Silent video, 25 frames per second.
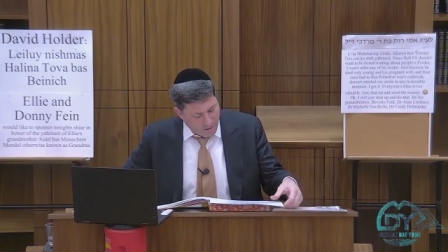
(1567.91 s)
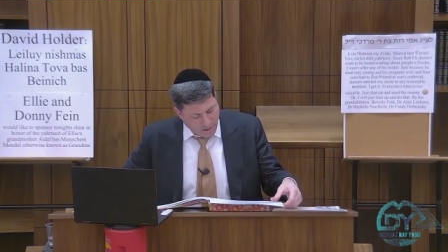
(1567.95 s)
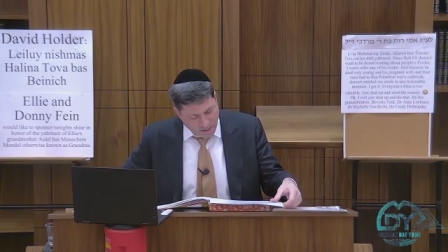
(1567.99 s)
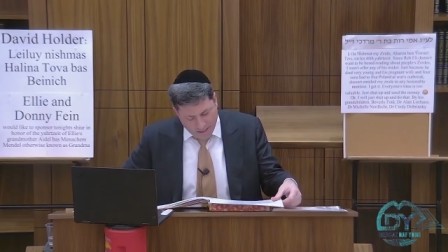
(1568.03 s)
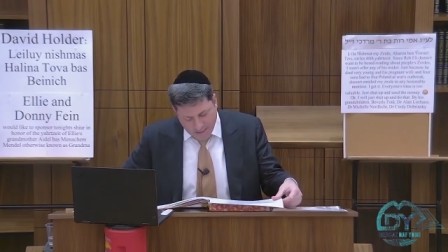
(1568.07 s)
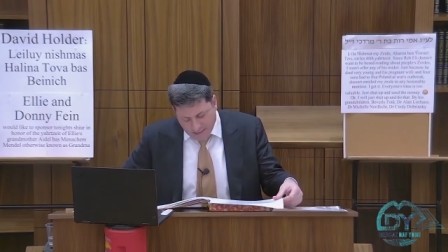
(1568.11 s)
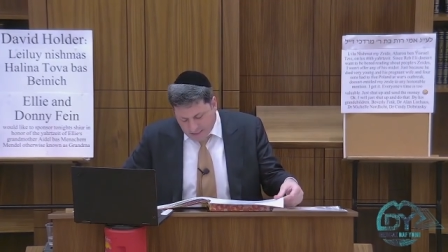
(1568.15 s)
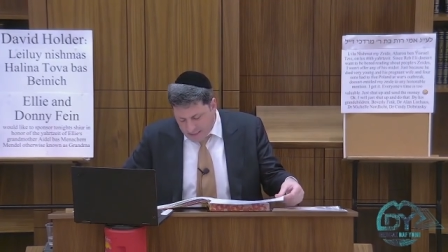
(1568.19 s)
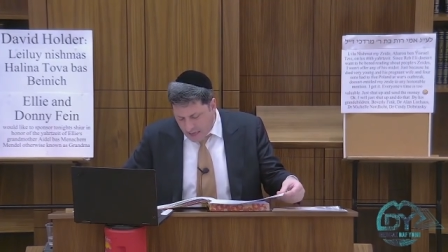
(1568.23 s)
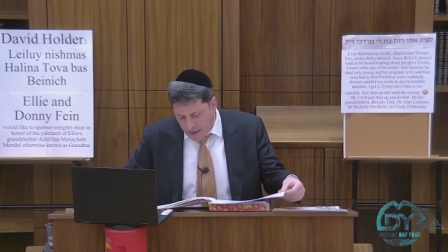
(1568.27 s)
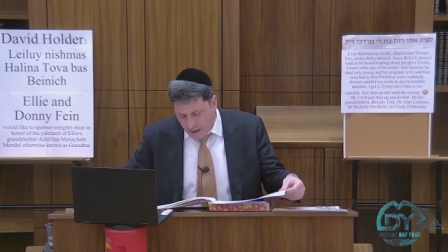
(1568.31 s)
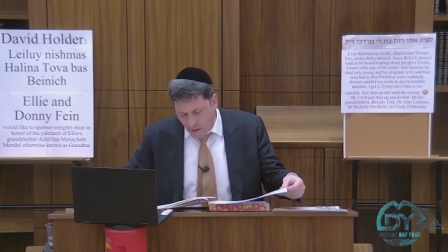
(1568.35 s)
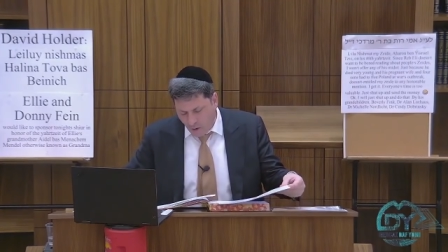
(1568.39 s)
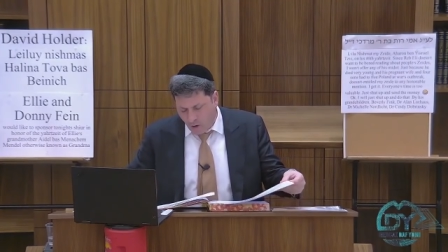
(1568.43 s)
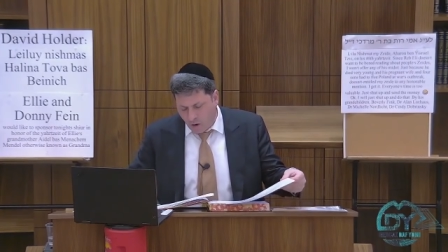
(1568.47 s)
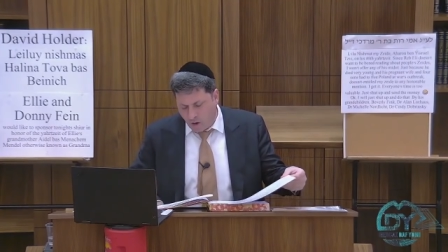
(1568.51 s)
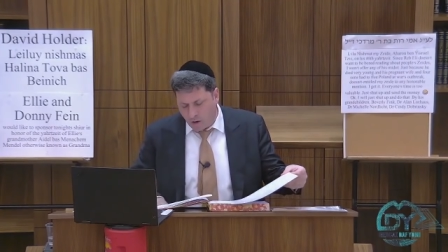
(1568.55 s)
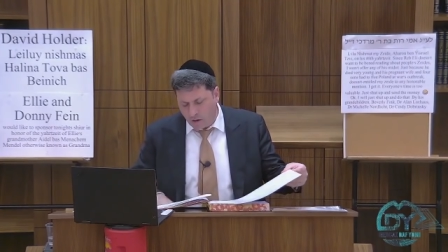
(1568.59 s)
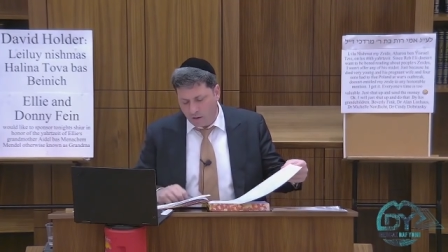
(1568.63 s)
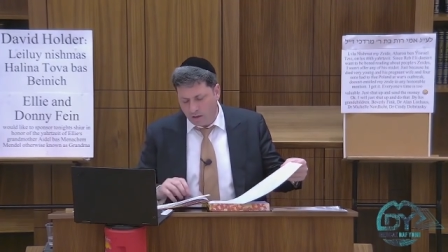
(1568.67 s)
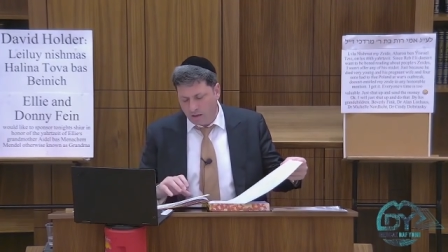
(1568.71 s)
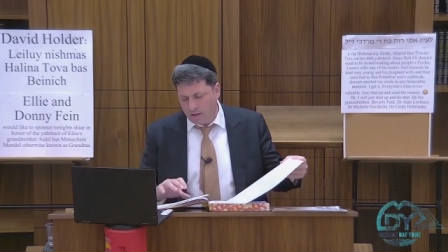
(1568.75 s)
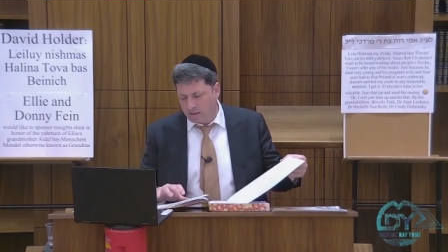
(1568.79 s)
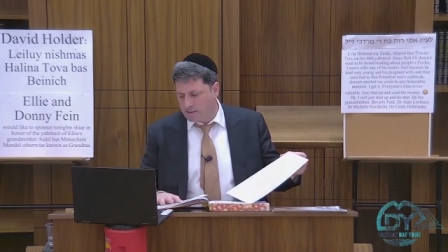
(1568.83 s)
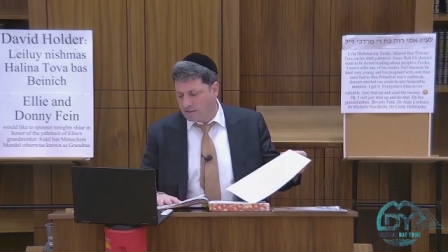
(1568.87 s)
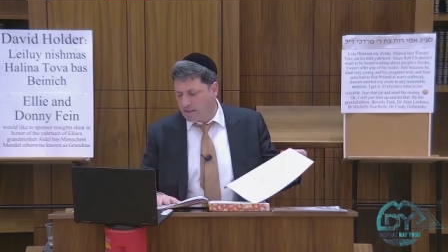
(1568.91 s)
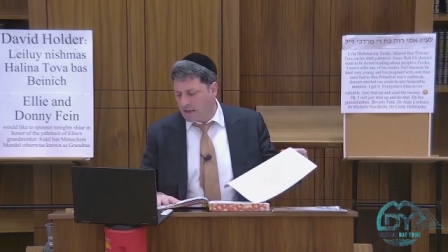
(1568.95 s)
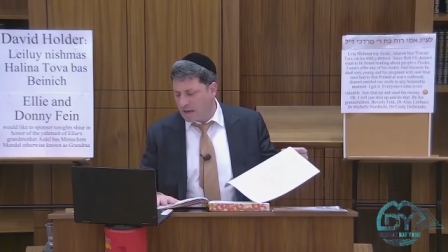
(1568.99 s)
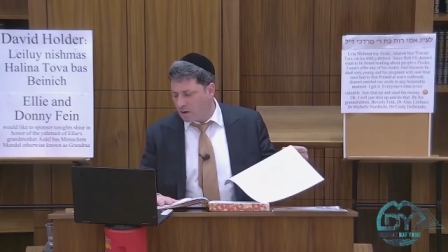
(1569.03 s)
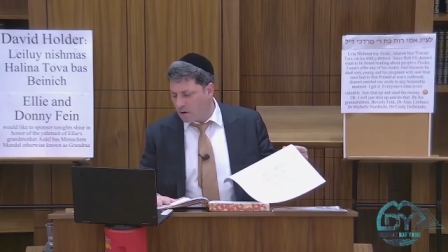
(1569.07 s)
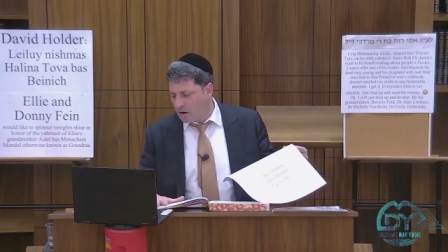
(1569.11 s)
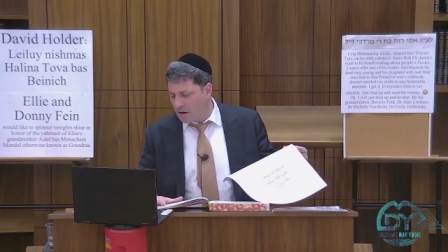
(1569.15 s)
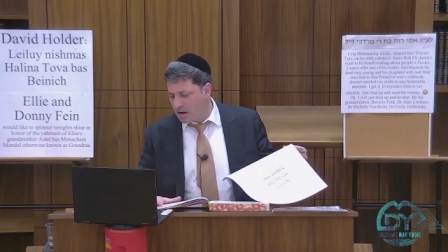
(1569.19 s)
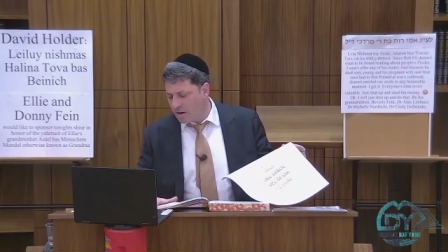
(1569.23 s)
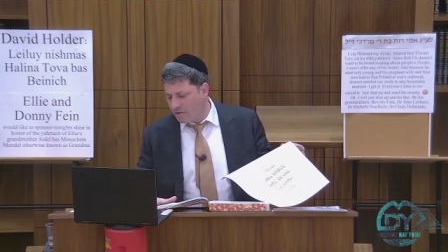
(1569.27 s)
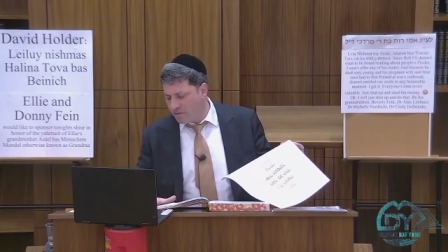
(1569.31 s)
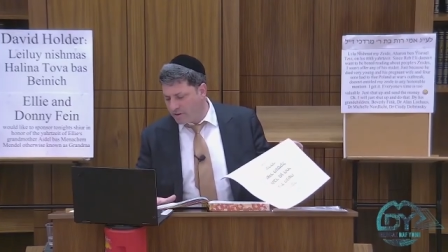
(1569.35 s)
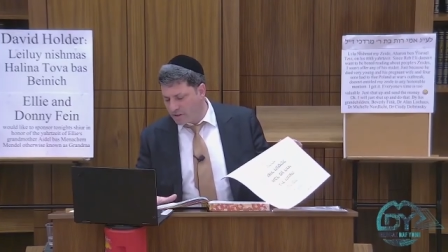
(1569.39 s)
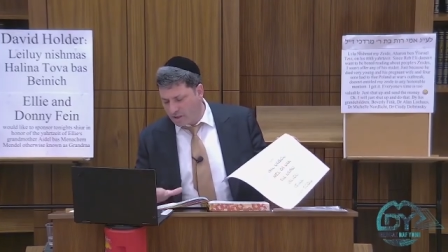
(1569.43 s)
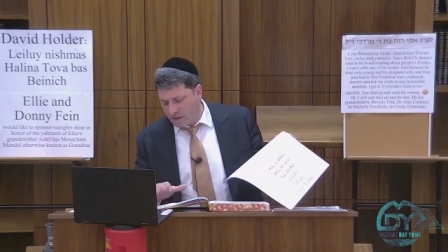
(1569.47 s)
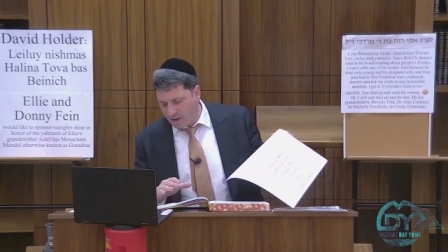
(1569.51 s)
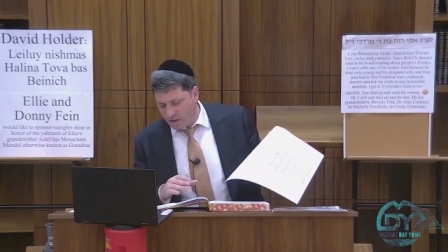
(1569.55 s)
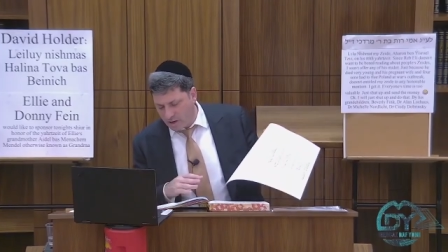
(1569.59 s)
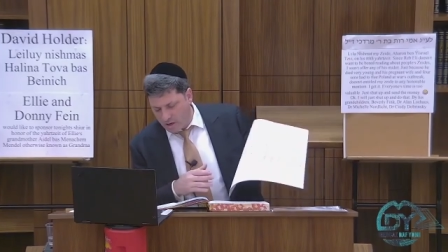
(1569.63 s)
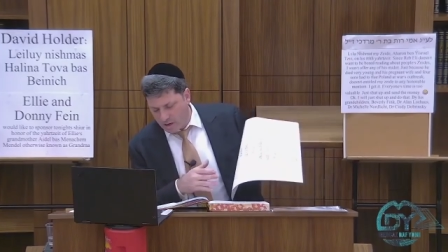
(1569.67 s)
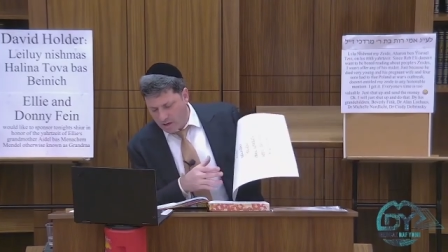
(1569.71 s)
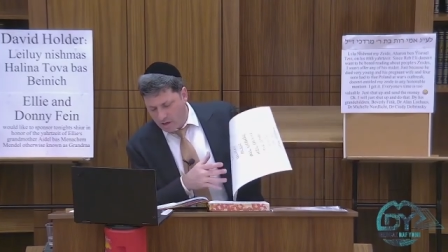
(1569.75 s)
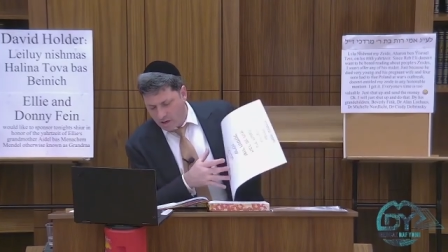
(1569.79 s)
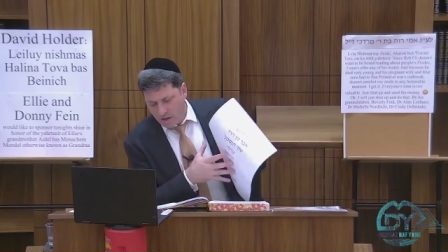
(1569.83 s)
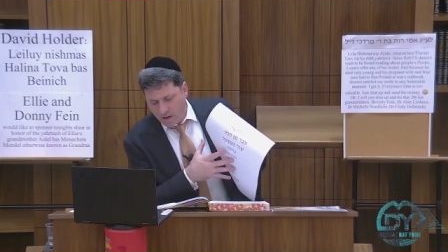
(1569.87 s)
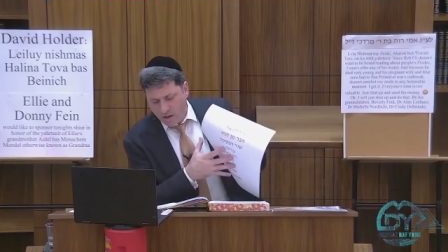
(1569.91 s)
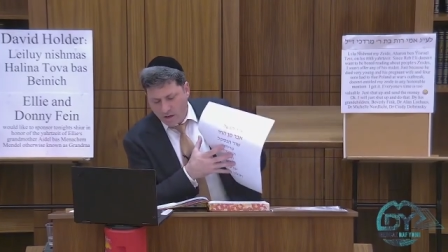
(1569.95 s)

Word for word: It's not all, it's not everything,